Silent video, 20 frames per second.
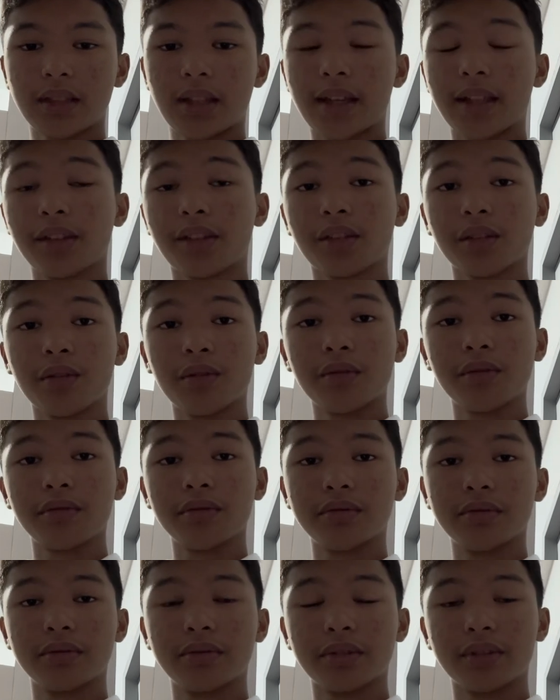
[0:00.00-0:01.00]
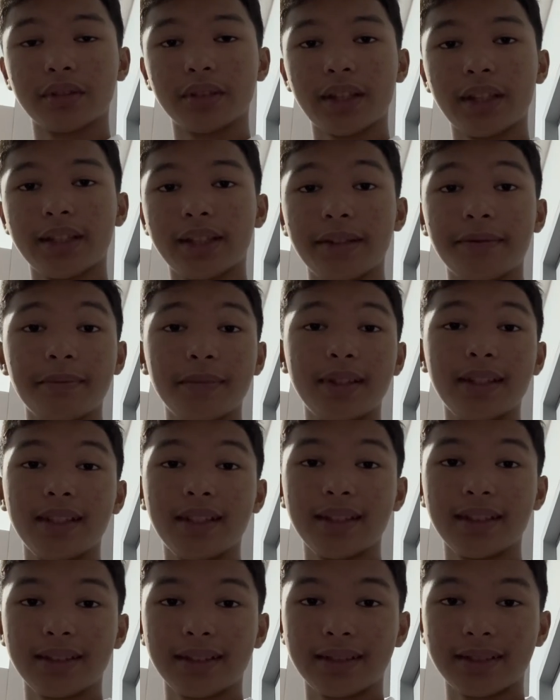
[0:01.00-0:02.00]
And so they gave me
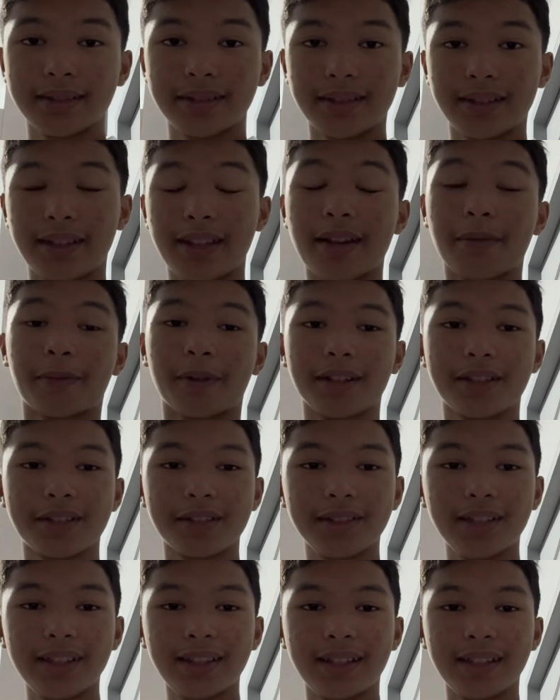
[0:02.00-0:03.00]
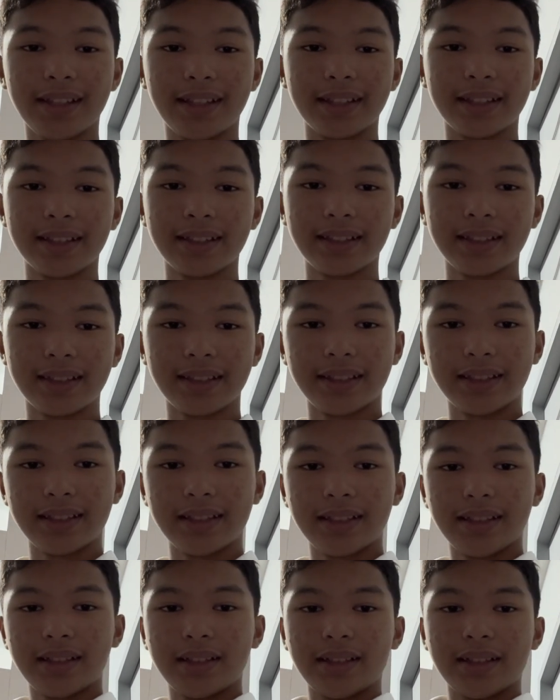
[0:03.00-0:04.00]
the opportunity,
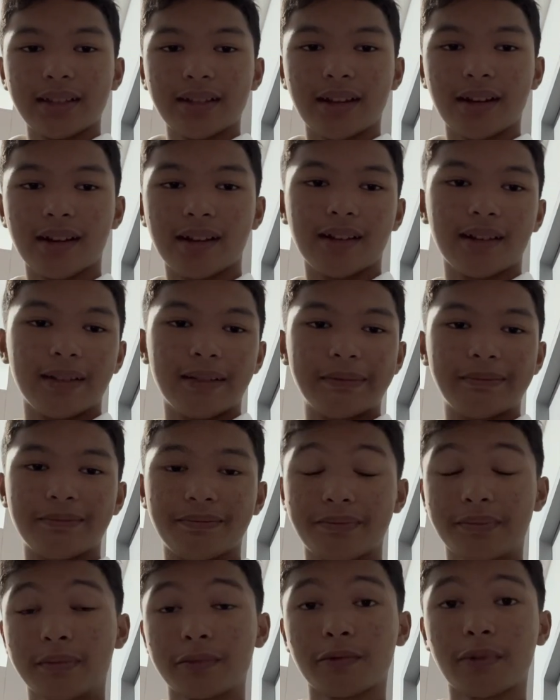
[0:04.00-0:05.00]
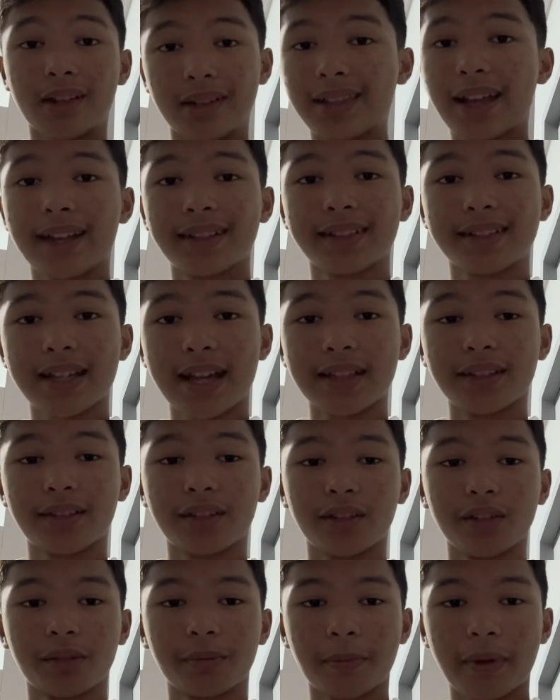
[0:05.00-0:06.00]
one last chance
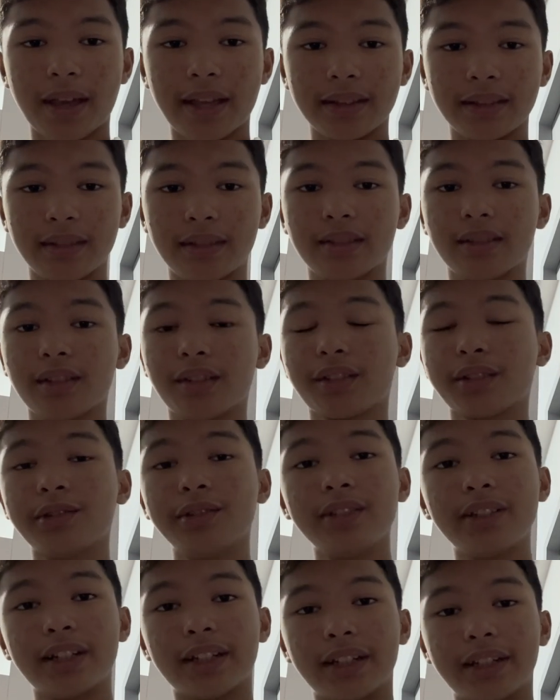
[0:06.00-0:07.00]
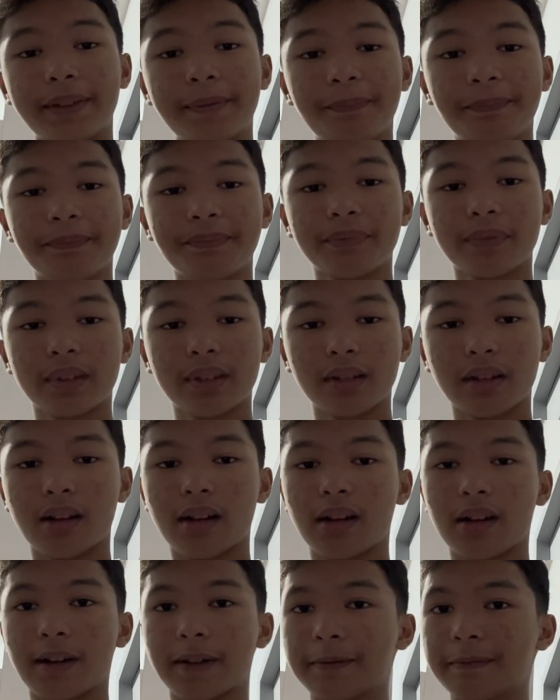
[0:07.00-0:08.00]
to spend the school year
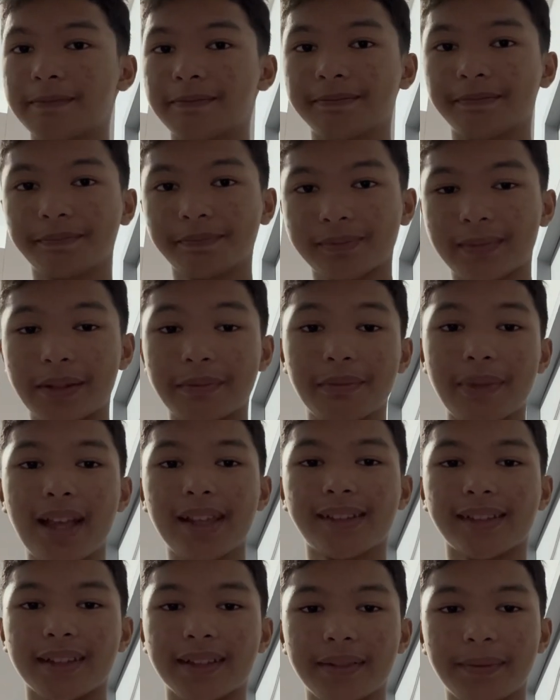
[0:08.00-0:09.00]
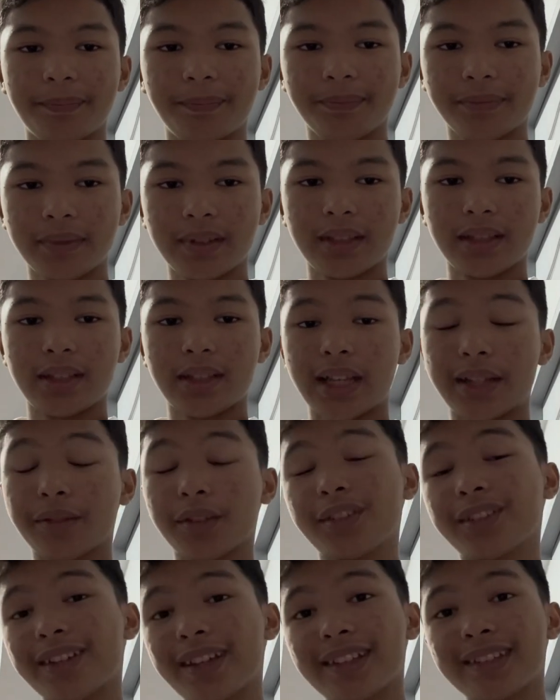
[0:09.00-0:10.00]
in Blessed. I
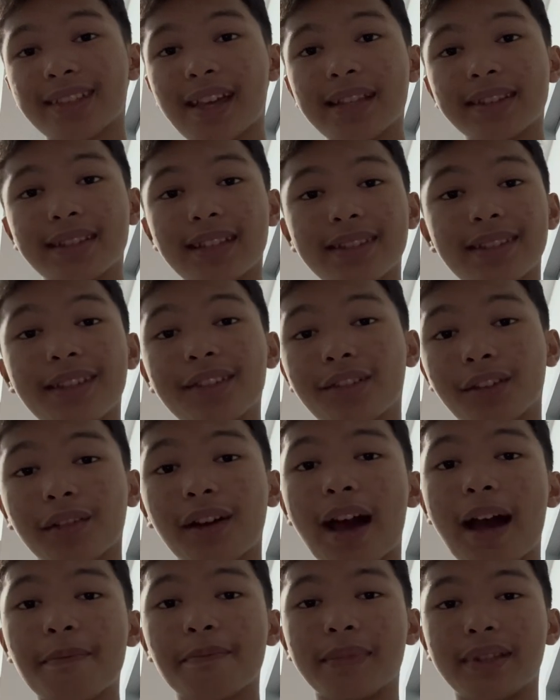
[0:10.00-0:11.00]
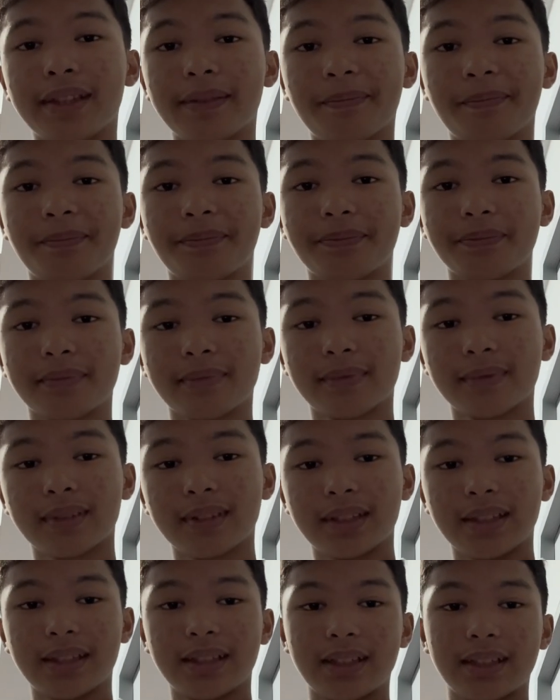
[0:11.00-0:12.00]
was so excited and so happy.
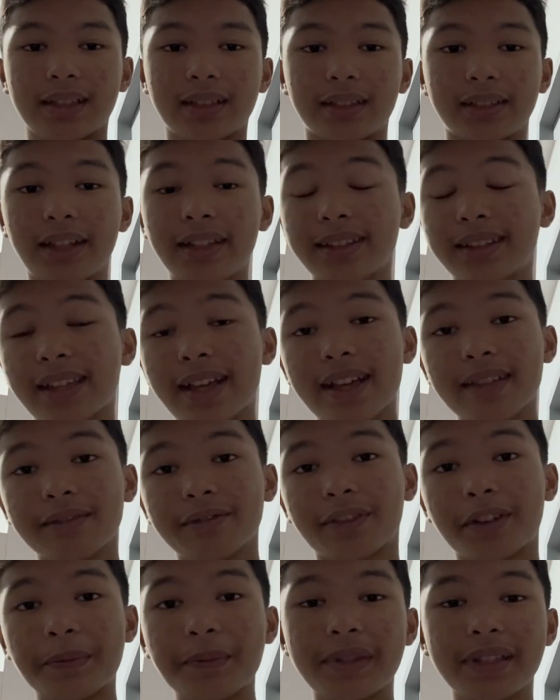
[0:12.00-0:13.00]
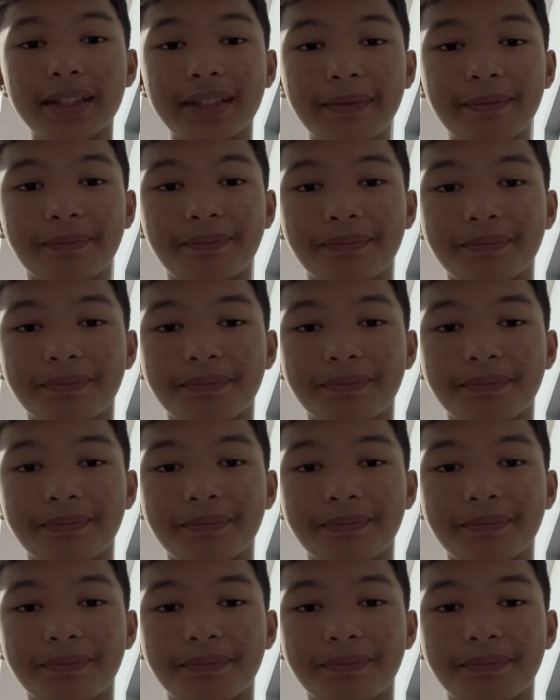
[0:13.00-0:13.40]
Grade 10 for me